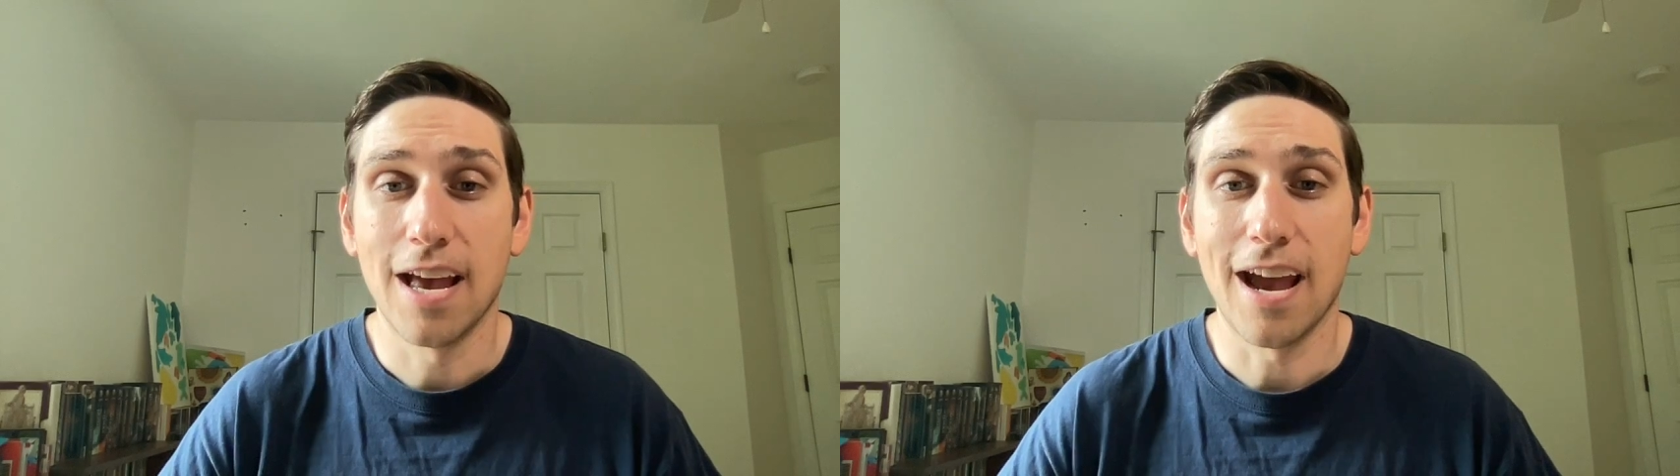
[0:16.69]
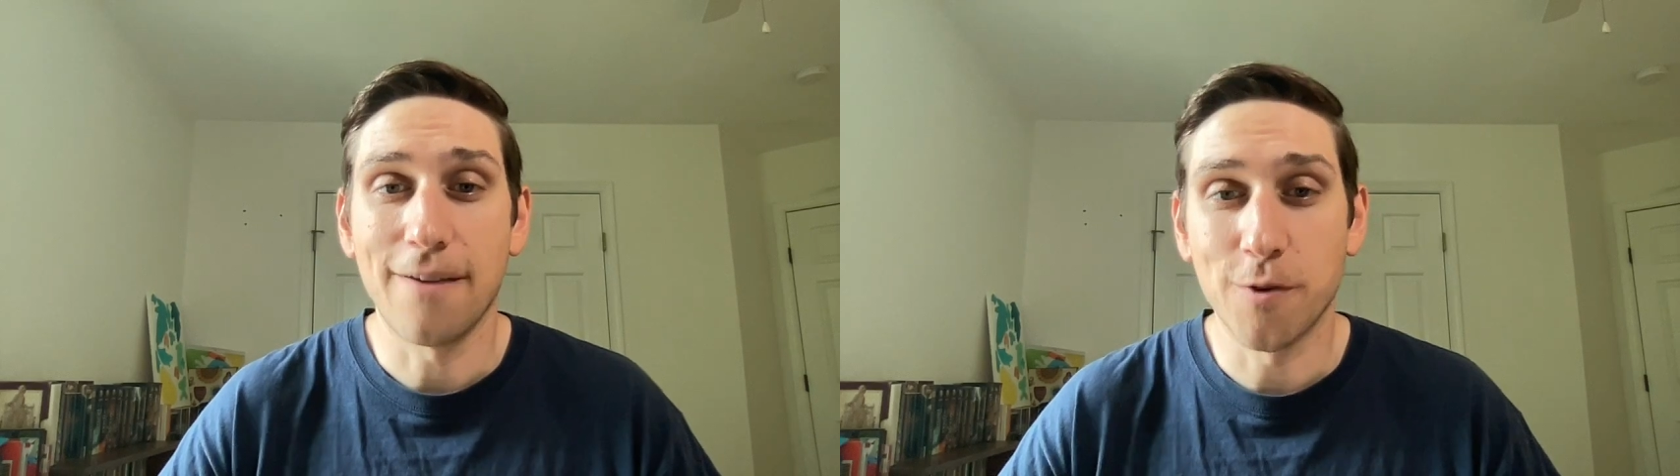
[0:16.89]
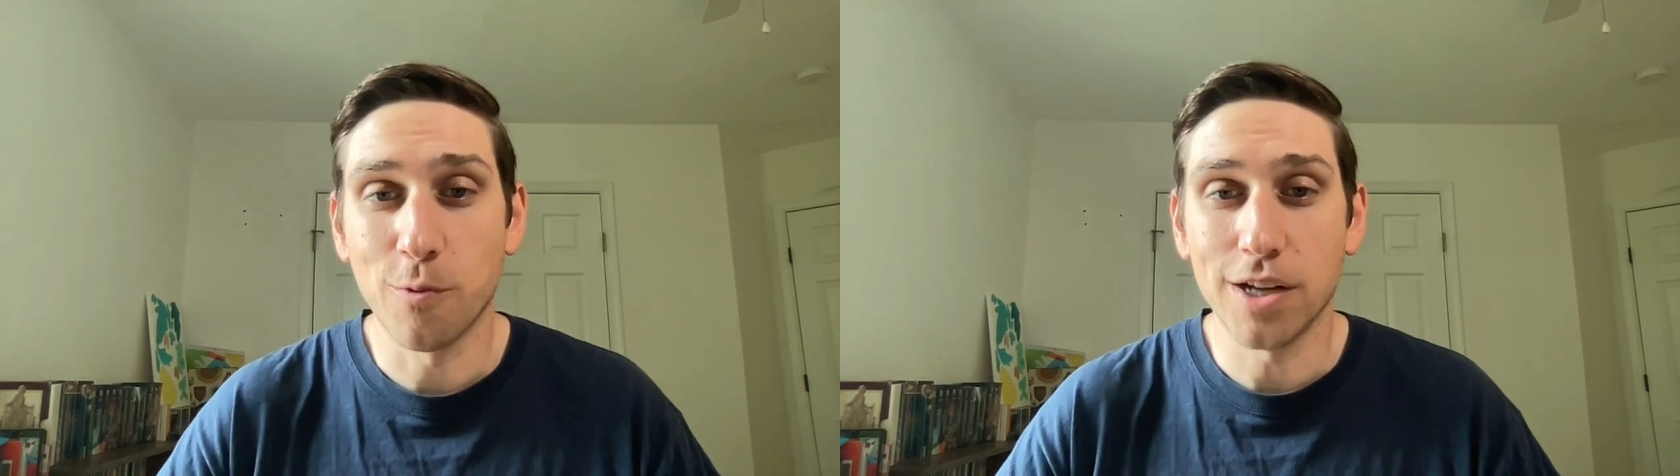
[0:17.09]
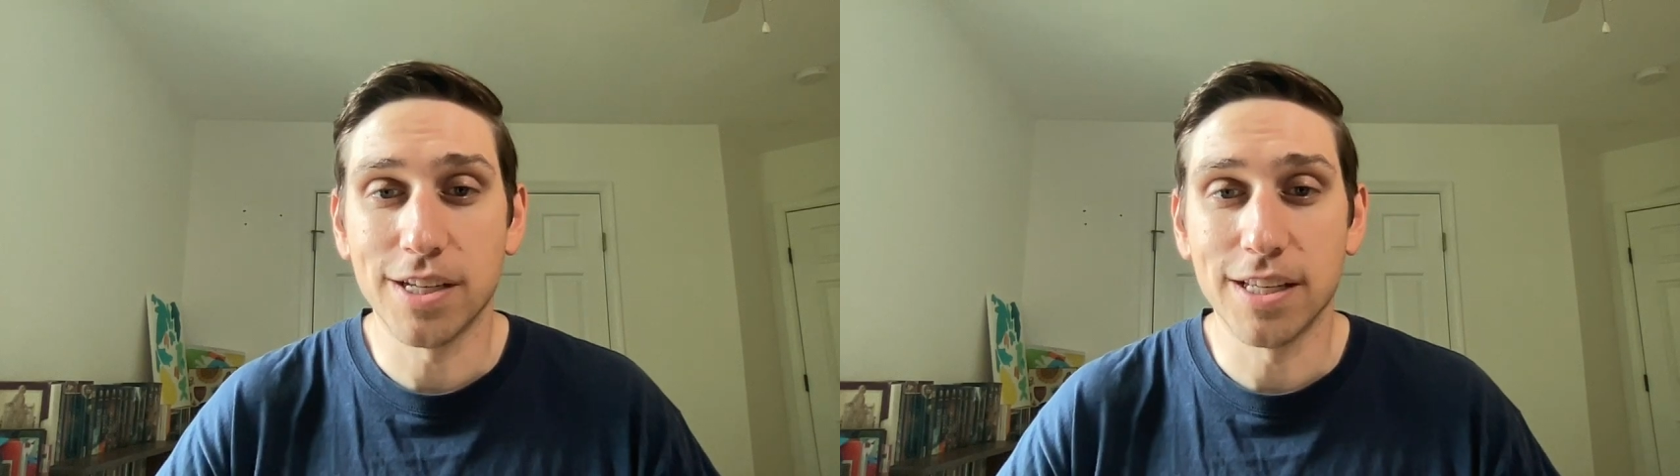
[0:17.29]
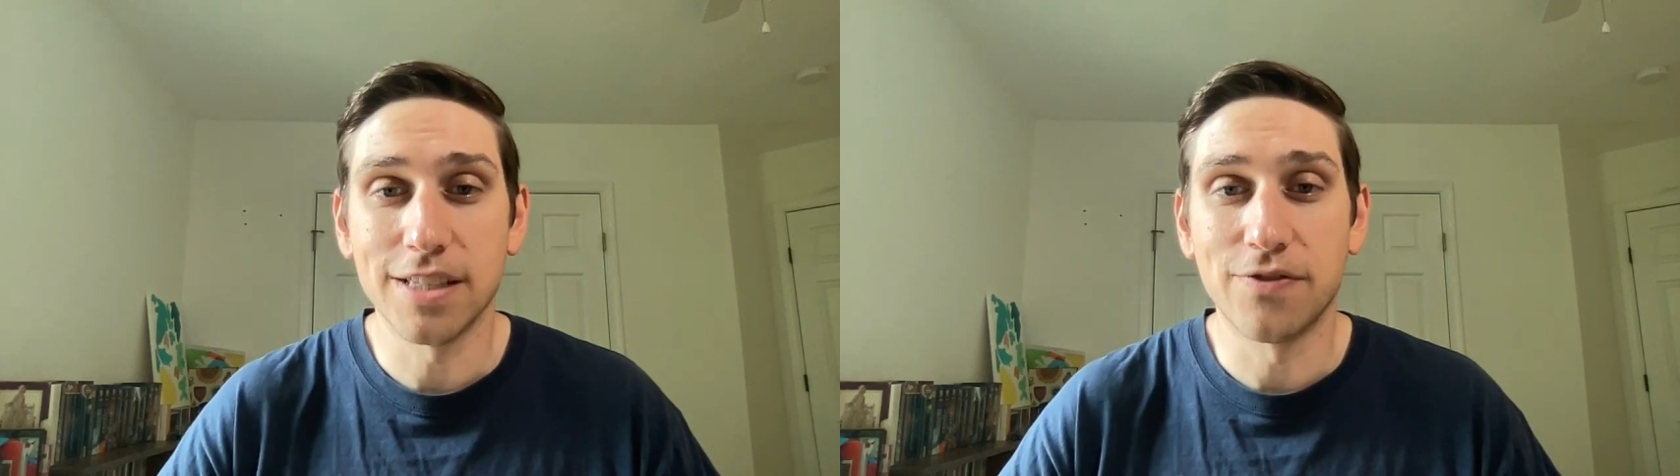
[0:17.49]
after
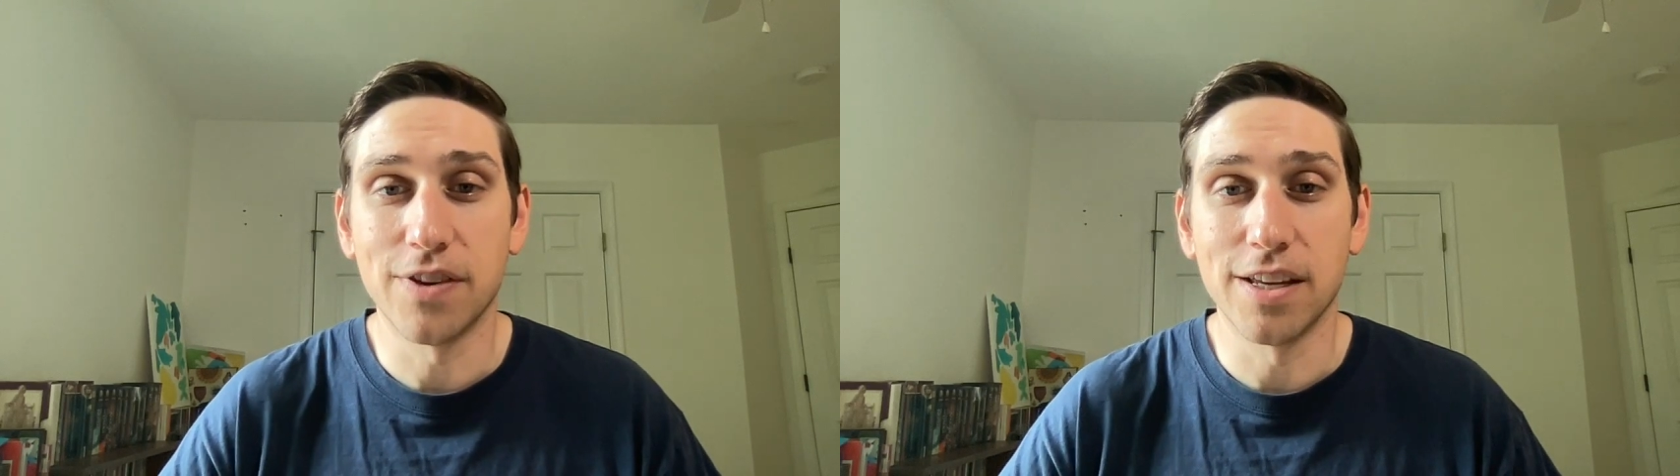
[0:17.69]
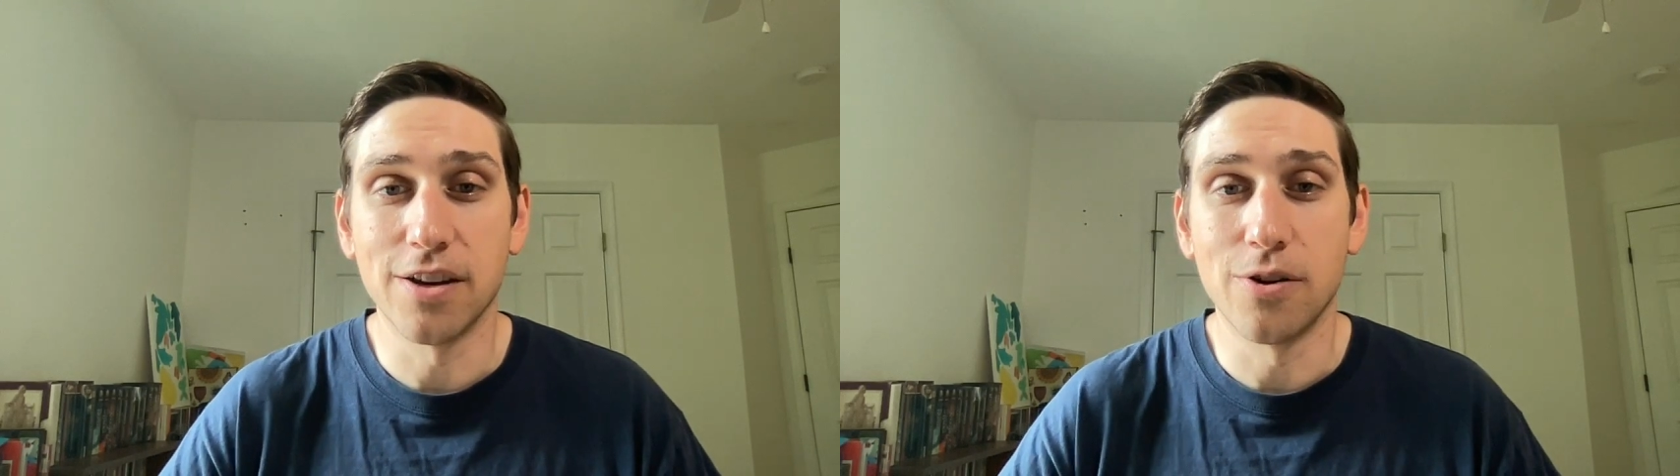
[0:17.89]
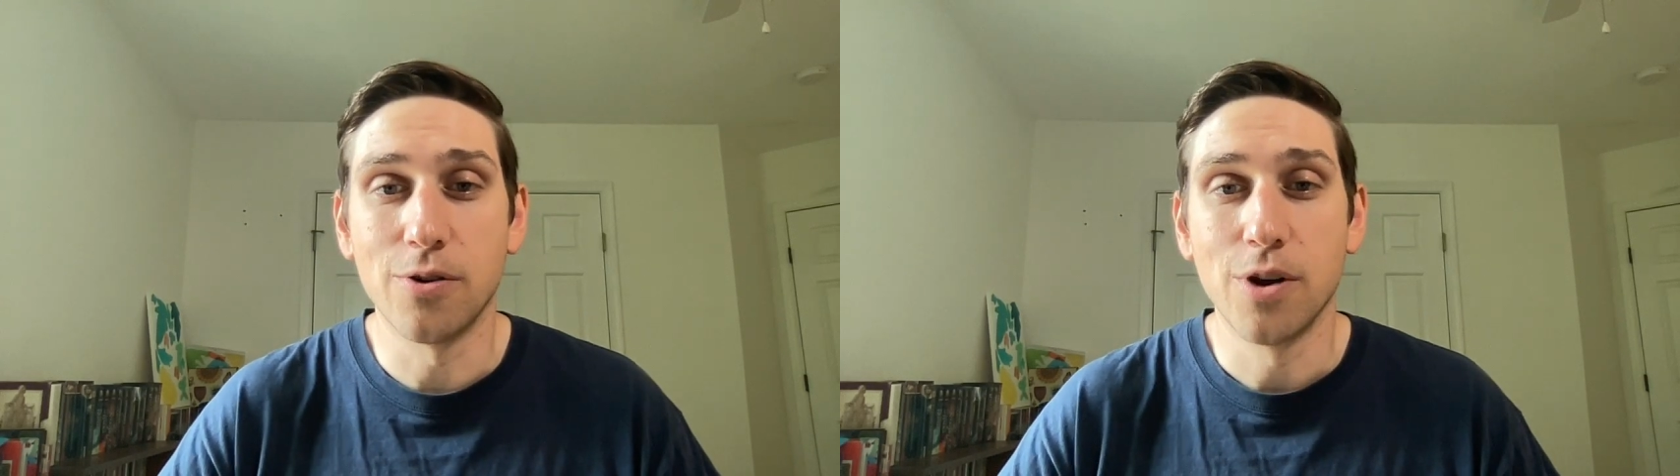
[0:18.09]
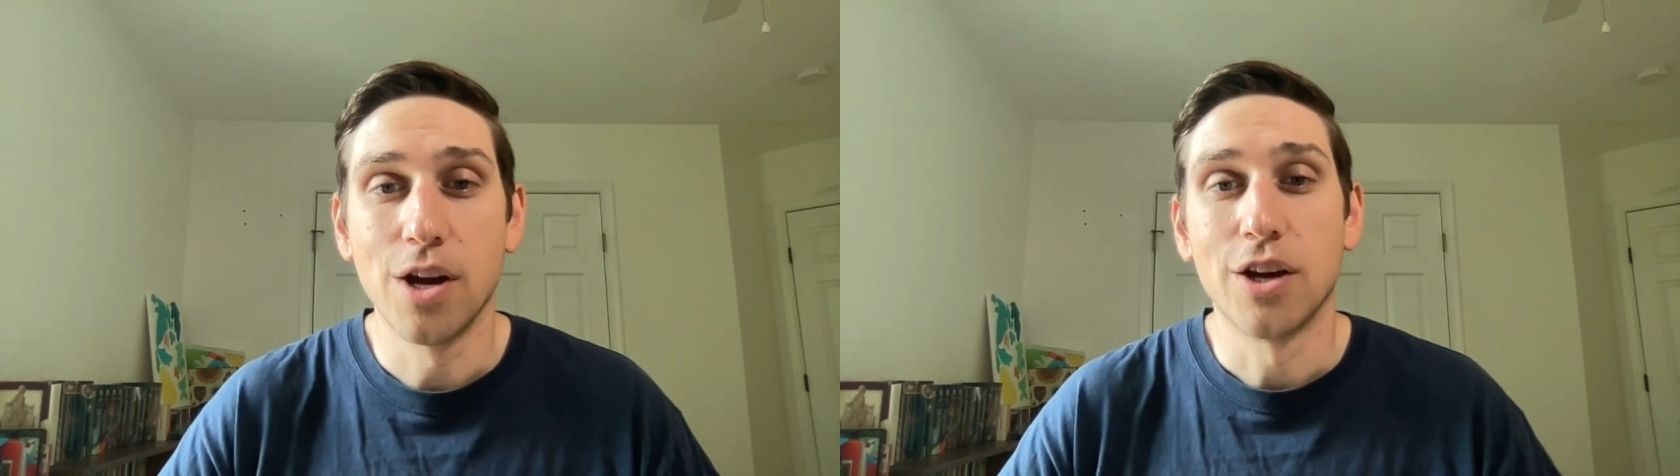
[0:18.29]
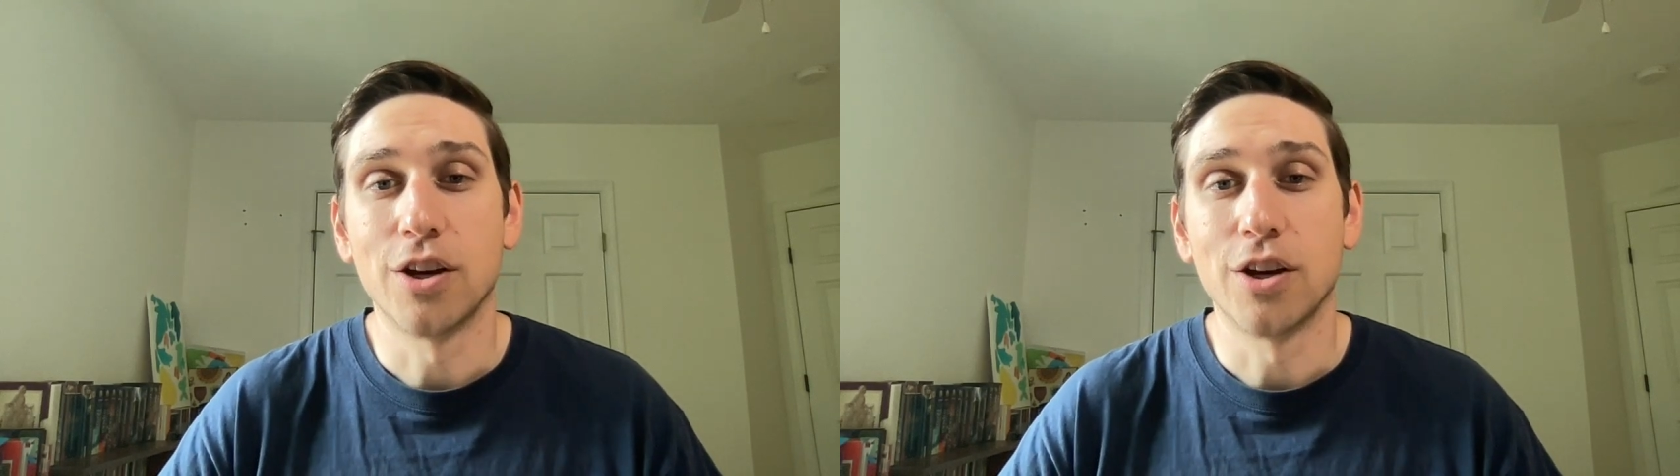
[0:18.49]
watching this video,